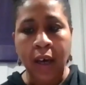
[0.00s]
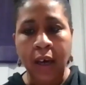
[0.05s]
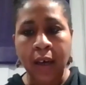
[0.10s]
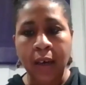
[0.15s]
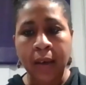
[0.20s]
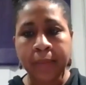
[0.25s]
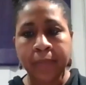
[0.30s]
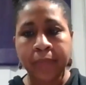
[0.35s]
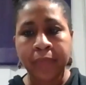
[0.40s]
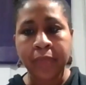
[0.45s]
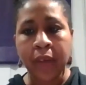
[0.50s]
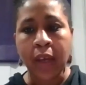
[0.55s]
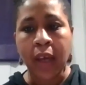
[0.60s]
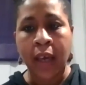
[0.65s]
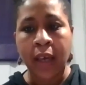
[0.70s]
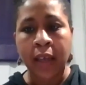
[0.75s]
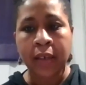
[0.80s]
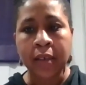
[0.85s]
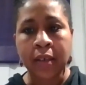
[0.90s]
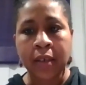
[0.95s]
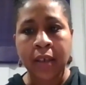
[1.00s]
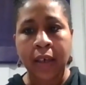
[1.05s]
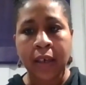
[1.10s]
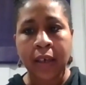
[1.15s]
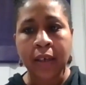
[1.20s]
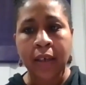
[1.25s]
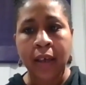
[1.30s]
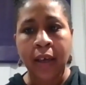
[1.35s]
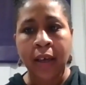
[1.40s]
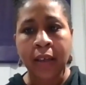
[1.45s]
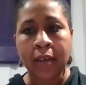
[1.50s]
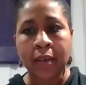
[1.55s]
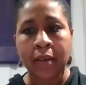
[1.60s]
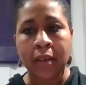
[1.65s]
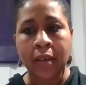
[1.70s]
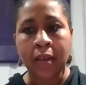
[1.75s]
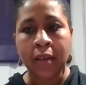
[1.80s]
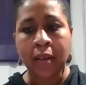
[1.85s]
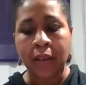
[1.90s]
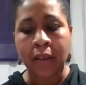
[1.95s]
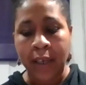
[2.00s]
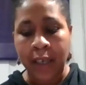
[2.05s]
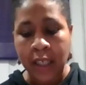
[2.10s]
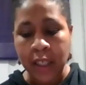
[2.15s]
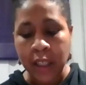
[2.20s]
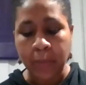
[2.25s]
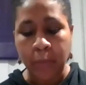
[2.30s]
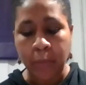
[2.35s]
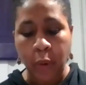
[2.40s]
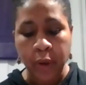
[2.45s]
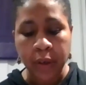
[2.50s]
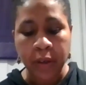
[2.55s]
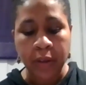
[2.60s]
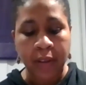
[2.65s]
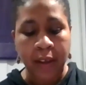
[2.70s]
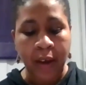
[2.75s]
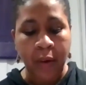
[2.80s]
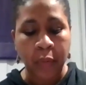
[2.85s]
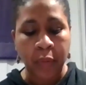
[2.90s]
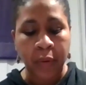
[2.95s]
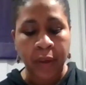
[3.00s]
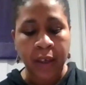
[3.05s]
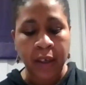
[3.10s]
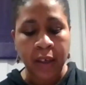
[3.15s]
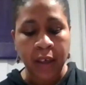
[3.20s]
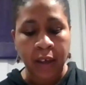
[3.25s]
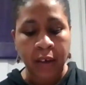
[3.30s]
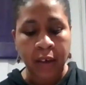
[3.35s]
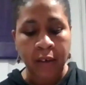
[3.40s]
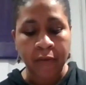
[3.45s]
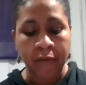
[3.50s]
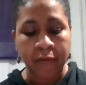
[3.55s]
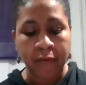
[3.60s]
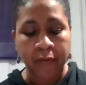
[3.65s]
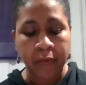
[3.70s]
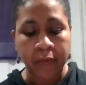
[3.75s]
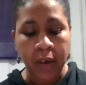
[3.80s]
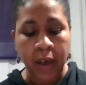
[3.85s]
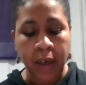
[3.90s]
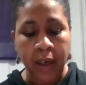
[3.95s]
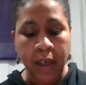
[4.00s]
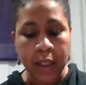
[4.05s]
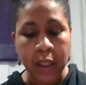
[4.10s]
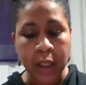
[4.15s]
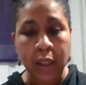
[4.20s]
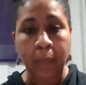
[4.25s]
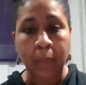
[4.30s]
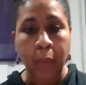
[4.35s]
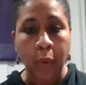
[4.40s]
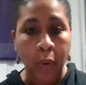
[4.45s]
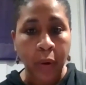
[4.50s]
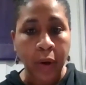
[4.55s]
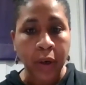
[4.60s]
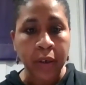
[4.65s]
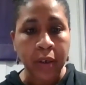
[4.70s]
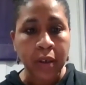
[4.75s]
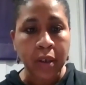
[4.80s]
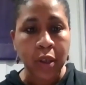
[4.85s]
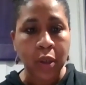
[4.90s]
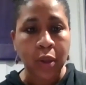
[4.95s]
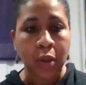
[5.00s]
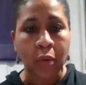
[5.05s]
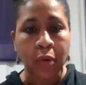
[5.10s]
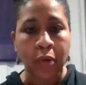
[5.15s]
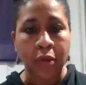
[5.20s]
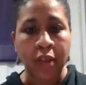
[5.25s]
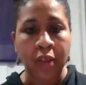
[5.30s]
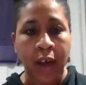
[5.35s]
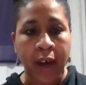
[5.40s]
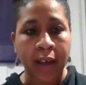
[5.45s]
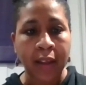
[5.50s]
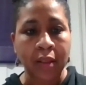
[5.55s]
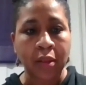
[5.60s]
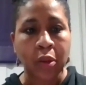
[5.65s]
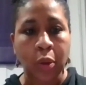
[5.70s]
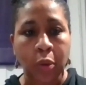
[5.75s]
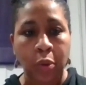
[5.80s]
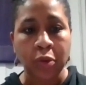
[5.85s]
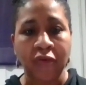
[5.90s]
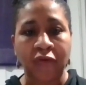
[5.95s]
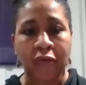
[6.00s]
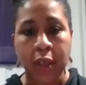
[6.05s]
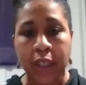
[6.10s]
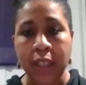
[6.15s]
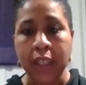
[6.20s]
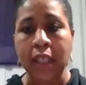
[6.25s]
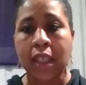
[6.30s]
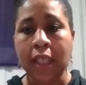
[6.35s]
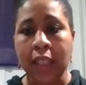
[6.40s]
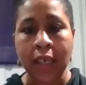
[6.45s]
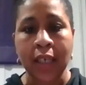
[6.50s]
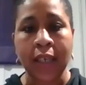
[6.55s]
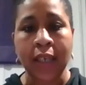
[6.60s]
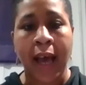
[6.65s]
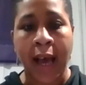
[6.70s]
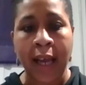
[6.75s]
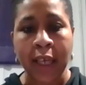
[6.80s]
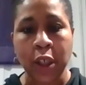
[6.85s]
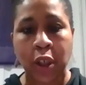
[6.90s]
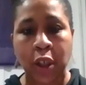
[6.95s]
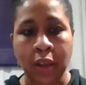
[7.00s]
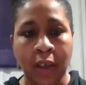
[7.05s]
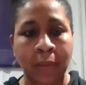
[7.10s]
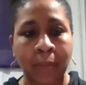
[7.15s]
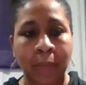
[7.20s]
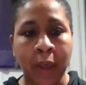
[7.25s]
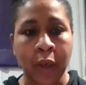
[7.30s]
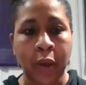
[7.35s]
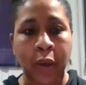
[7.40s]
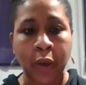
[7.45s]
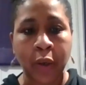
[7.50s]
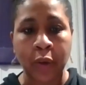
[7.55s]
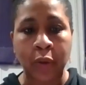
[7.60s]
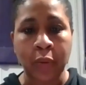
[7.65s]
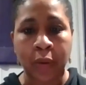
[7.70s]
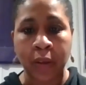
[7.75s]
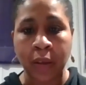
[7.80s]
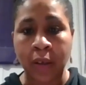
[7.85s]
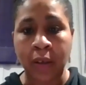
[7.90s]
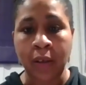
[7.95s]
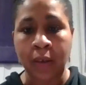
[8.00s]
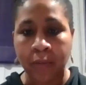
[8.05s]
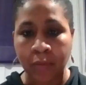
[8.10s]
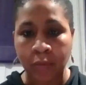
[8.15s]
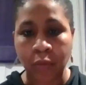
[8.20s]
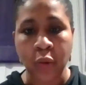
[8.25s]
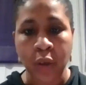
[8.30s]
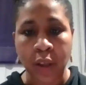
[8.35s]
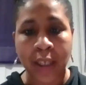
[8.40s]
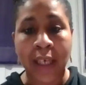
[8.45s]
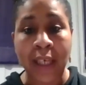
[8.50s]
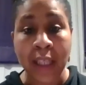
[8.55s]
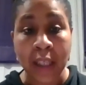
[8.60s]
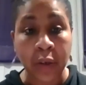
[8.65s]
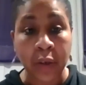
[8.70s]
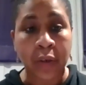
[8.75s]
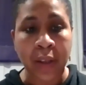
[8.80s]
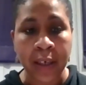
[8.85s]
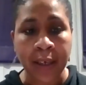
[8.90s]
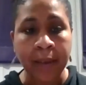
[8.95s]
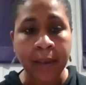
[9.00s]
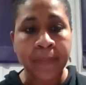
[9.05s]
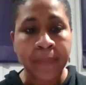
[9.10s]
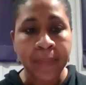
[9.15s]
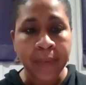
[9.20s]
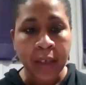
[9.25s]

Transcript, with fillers: Um, and uh, and like it's important that we give uh, support so that those voices can actually be heard really, really clearly.